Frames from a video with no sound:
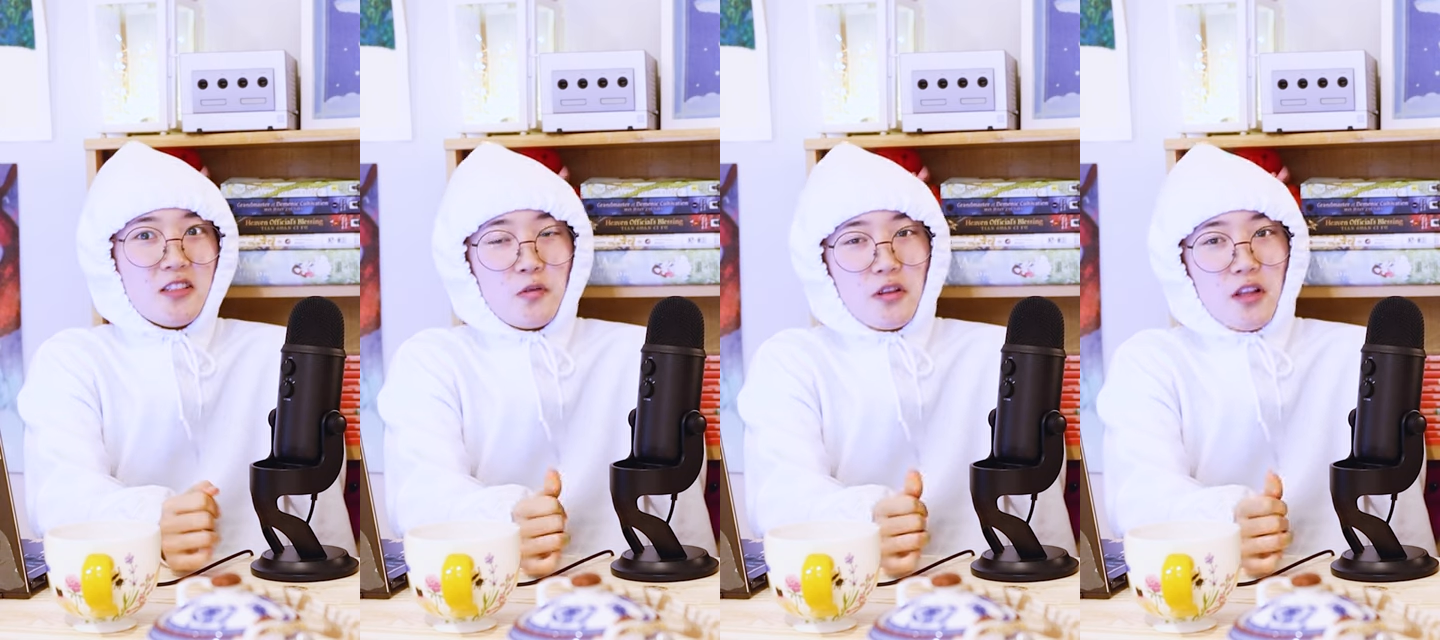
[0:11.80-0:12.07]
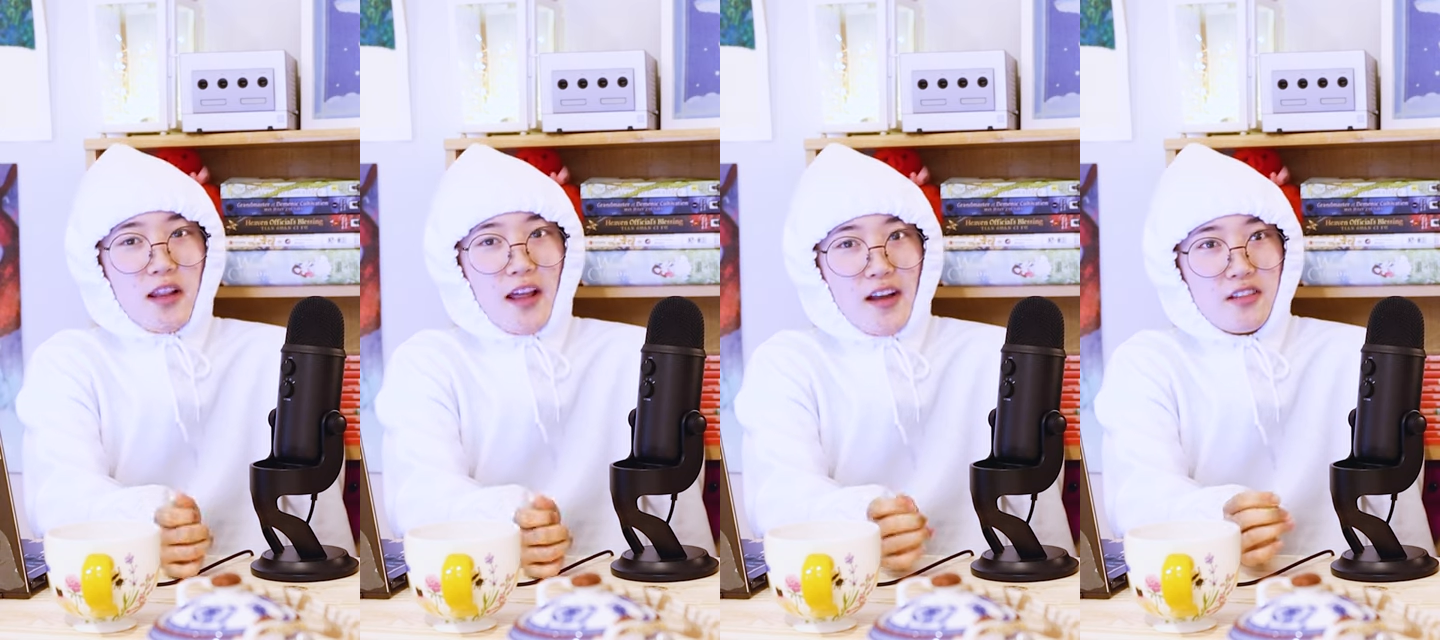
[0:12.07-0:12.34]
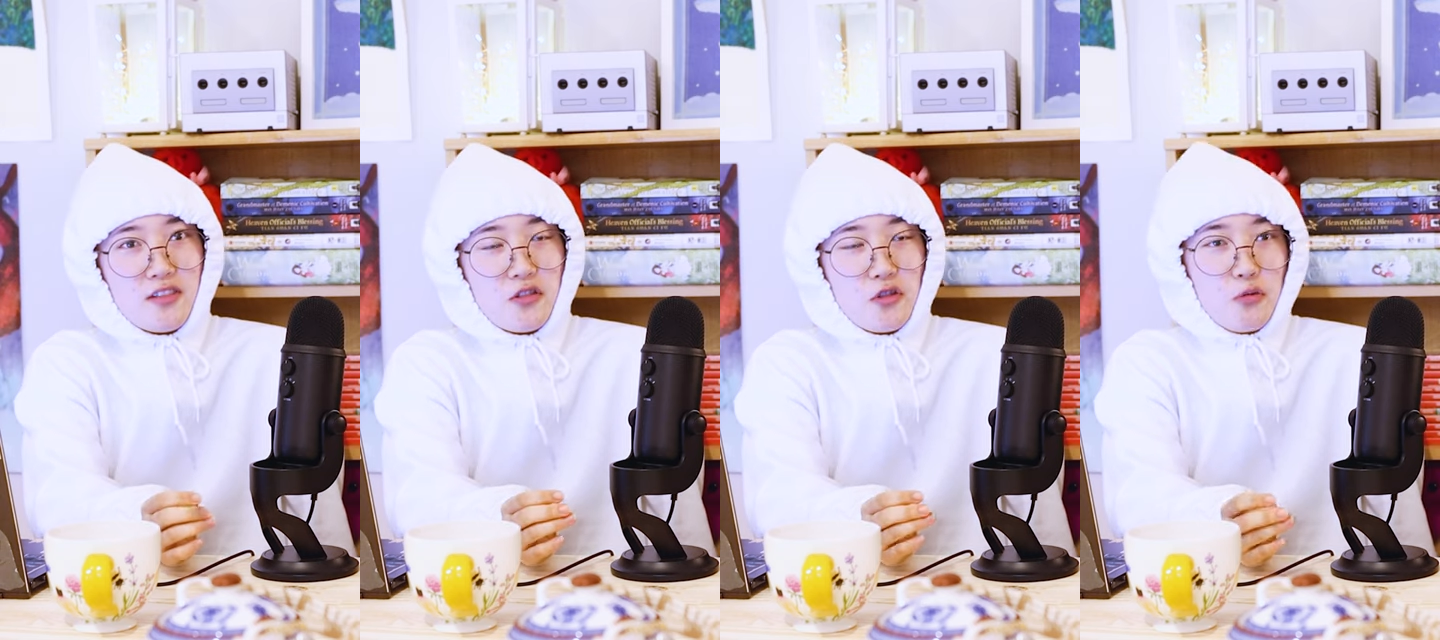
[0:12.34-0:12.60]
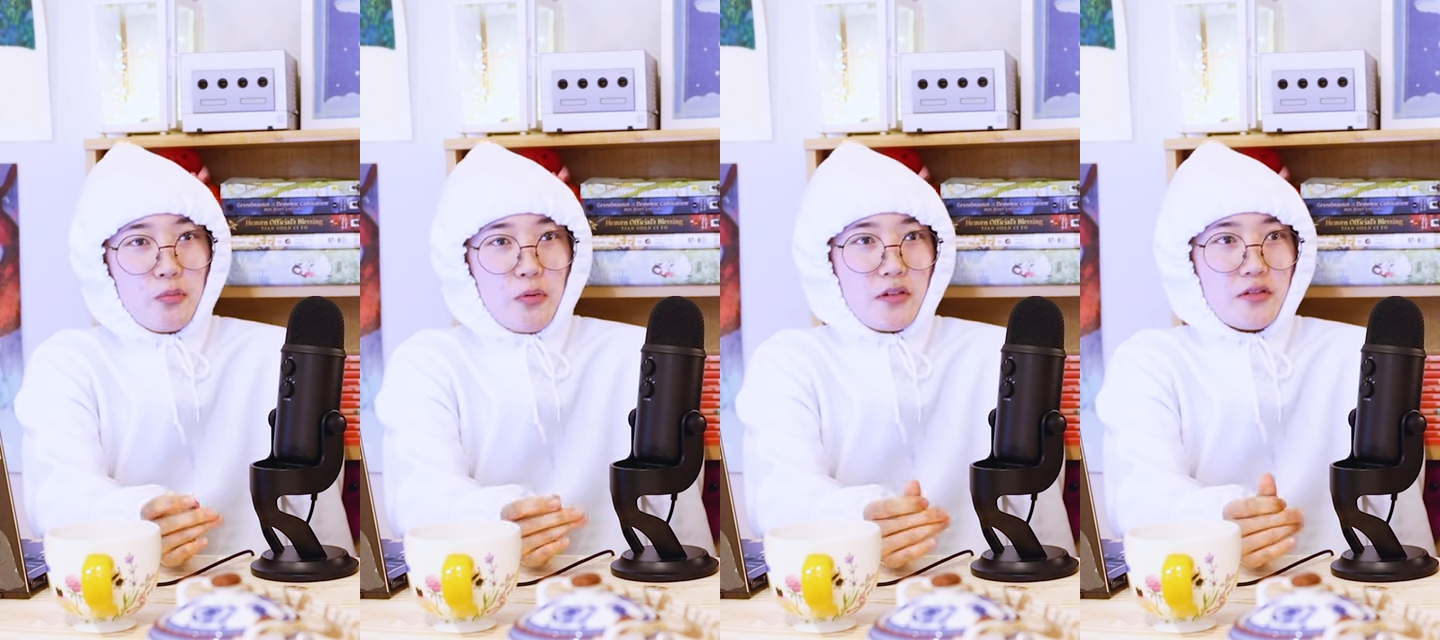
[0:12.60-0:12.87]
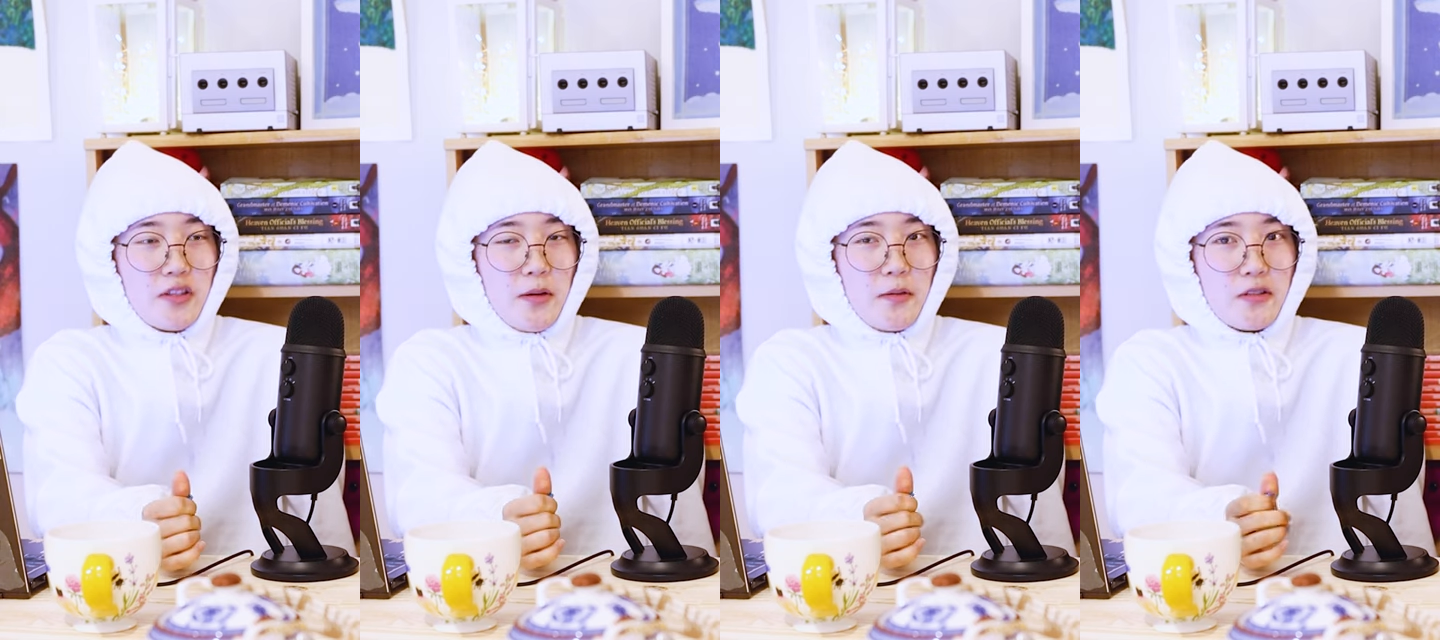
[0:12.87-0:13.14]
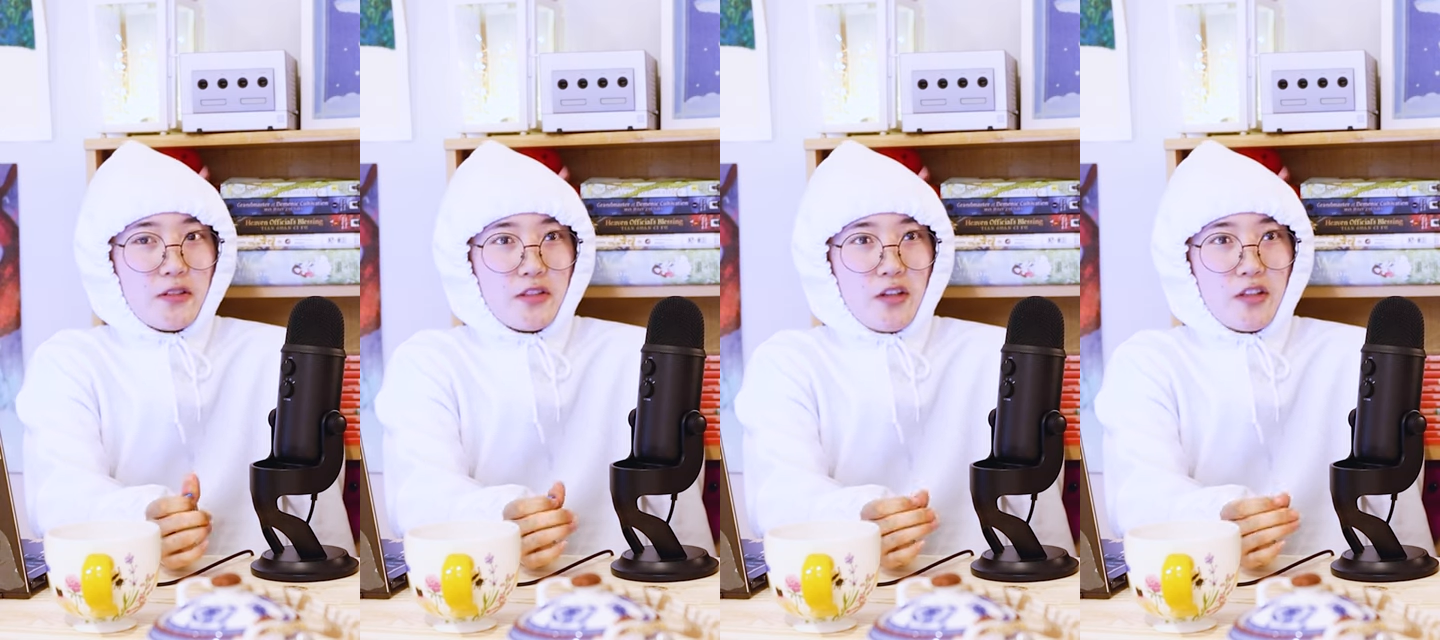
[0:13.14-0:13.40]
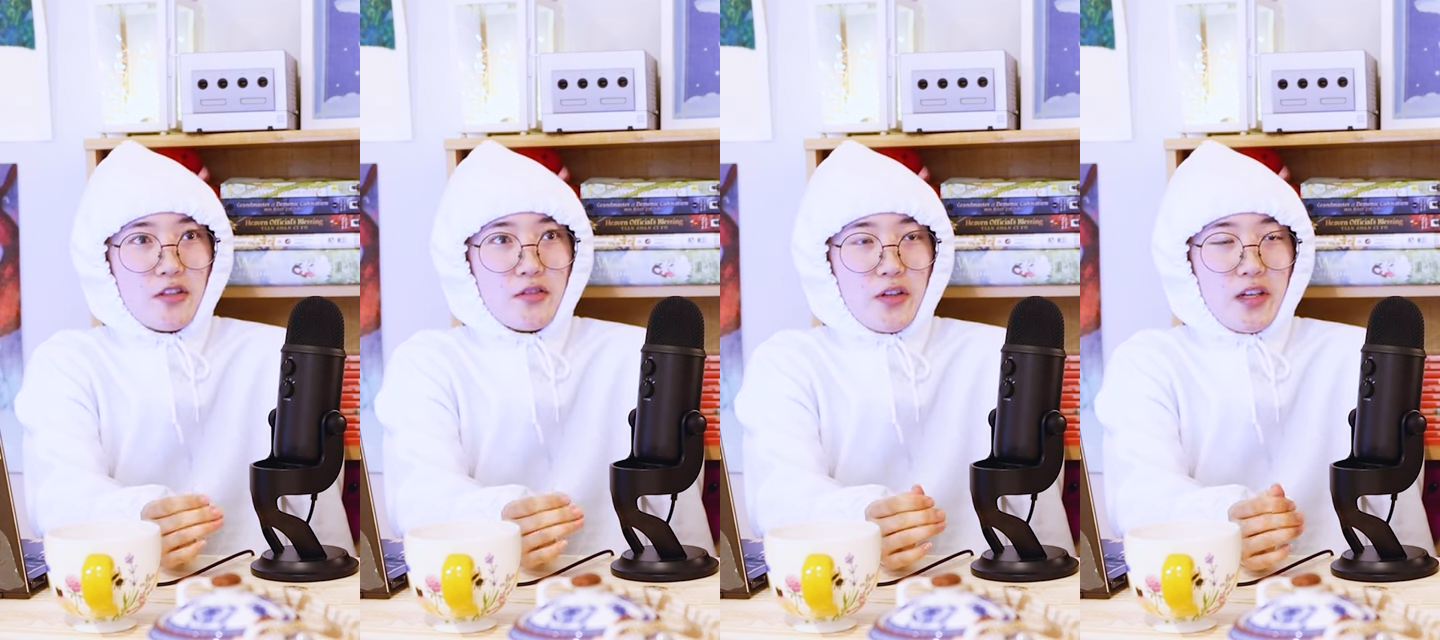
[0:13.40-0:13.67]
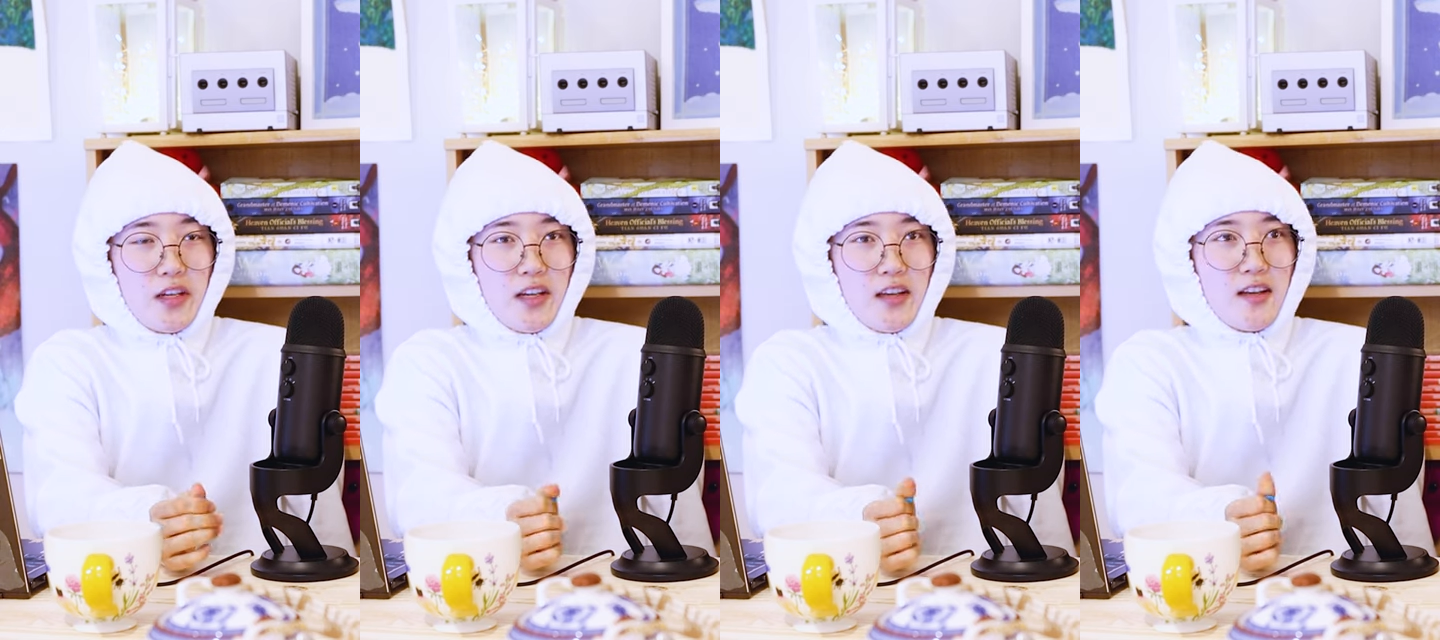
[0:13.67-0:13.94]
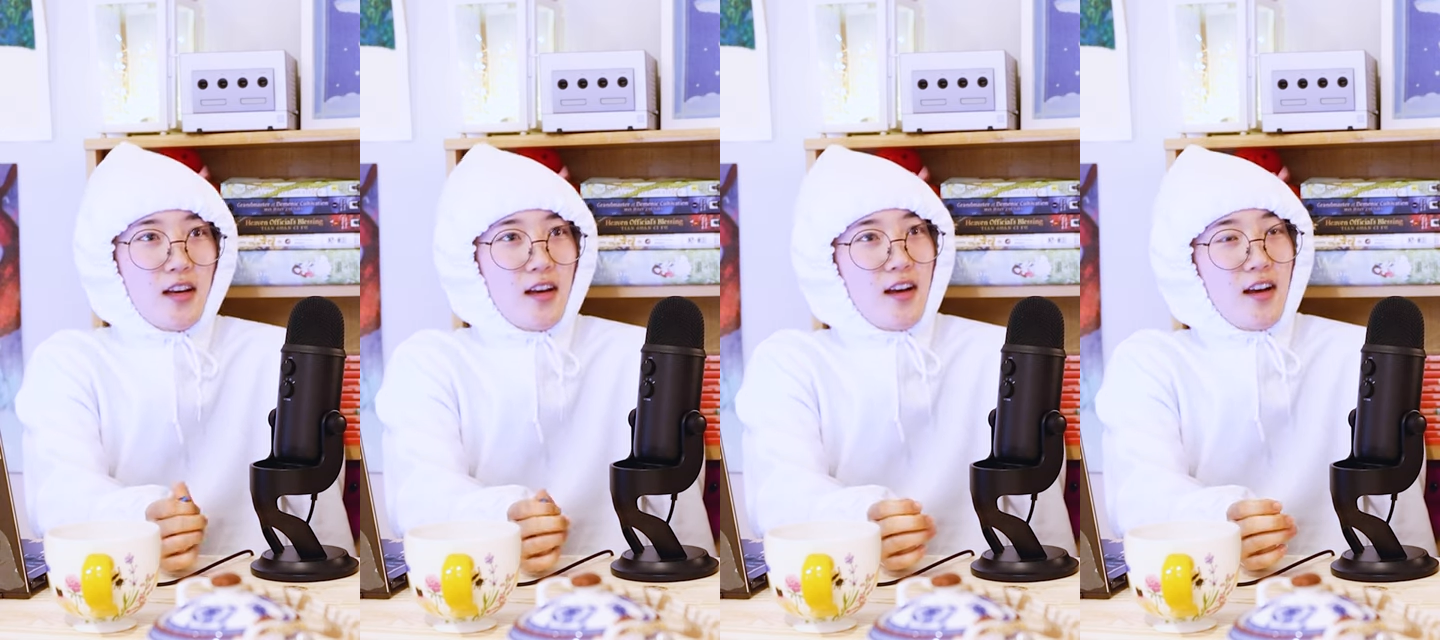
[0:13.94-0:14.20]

this with the last two books I started reading.